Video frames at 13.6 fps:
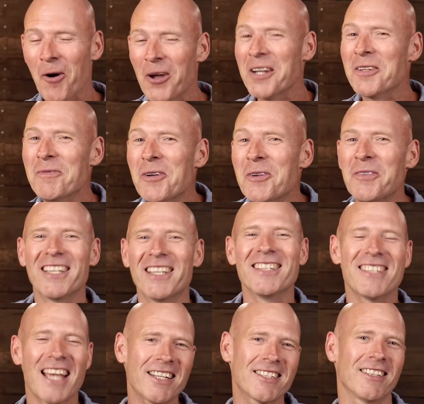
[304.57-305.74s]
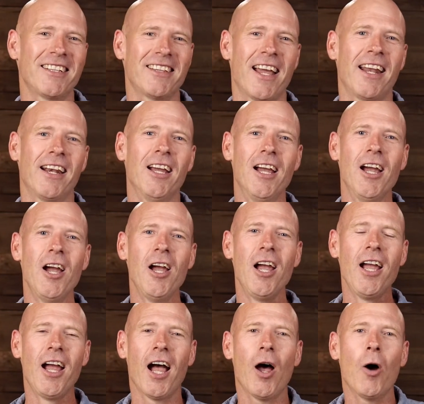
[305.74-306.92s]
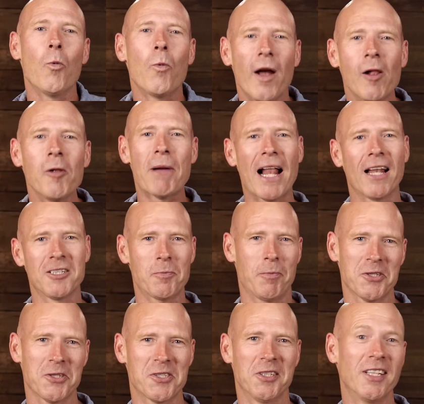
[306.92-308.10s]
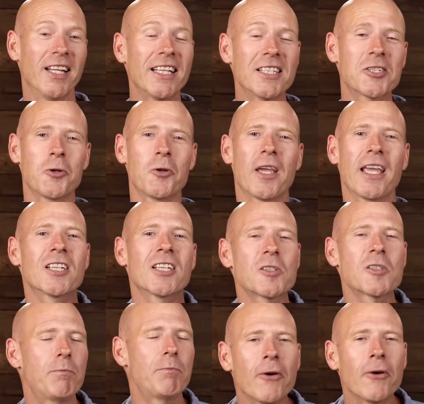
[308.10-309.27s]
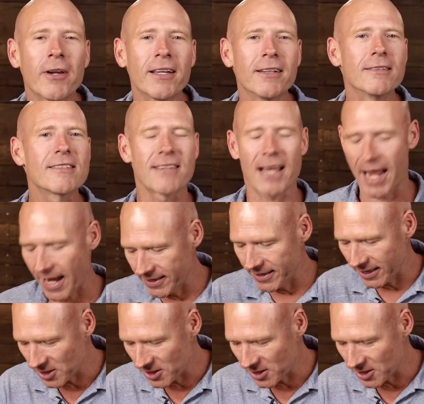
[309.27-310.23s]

point of the movie is actually that A well-balanced person needs to experience and